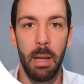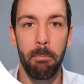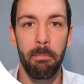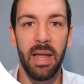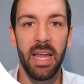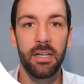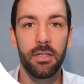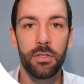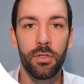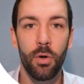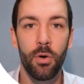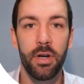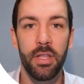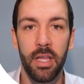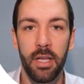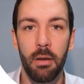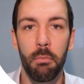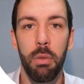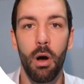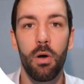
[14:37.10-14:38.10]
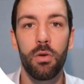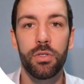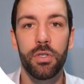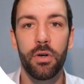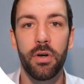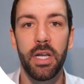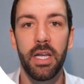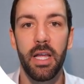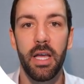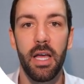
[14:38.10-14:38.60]
mandatory, they're
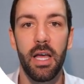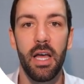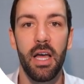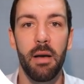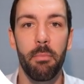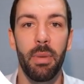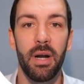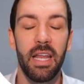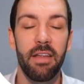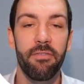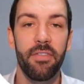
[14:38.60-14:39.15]
compulsory. But